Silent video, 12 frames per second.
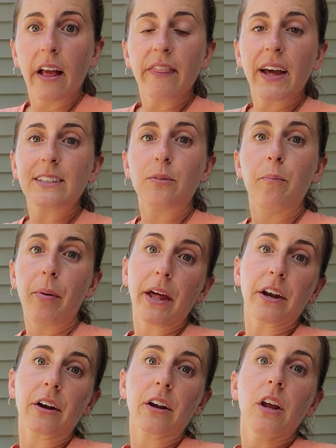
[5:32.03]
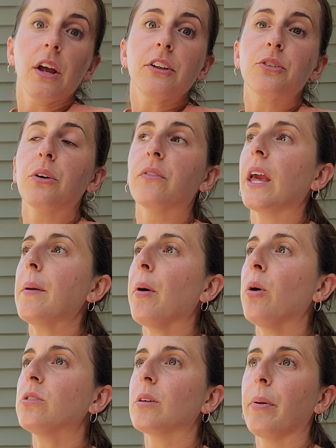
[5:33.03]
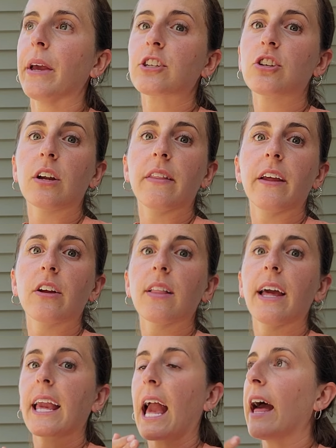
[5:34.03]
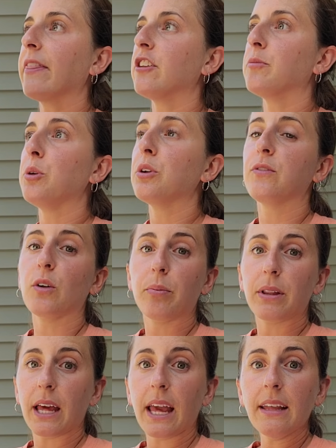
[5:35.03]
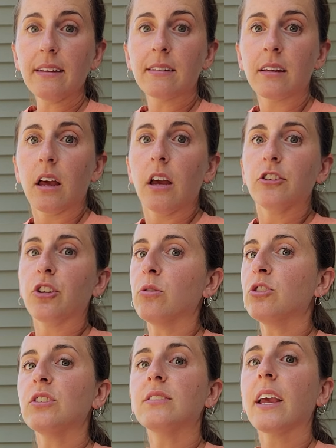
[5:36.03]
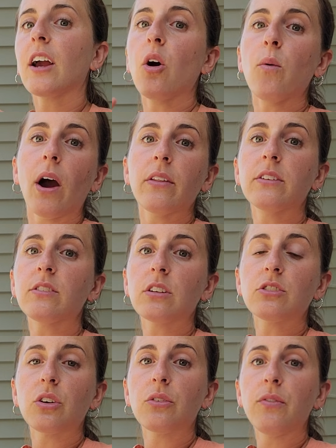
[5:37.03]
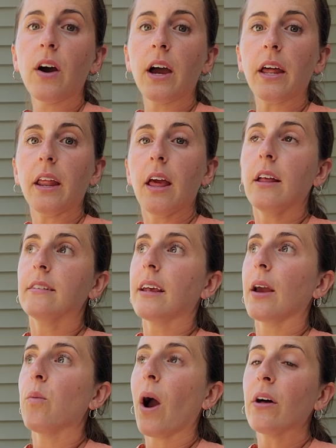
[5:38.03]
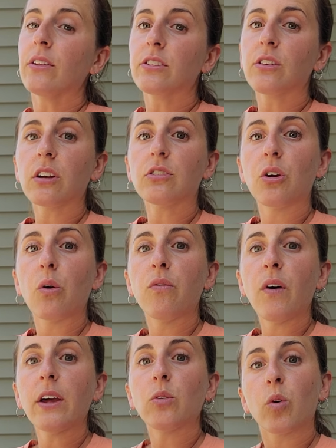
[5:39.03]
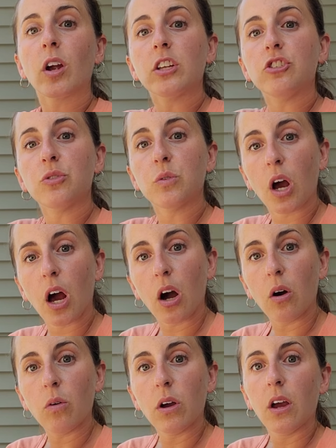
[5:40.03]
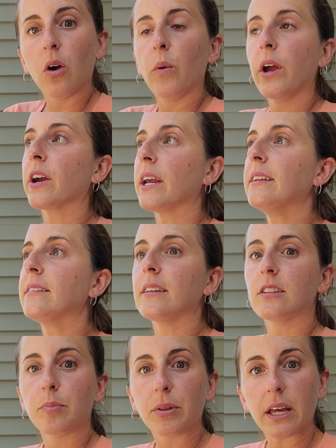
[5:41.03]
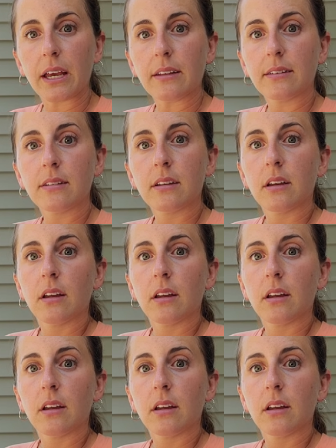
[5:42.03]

that's better. So if they post a picture and they're like at this beautiful place, don't just say, oh wow, this looks so fun. Say, wow, this looks so fun. Where did you go? Where is this place?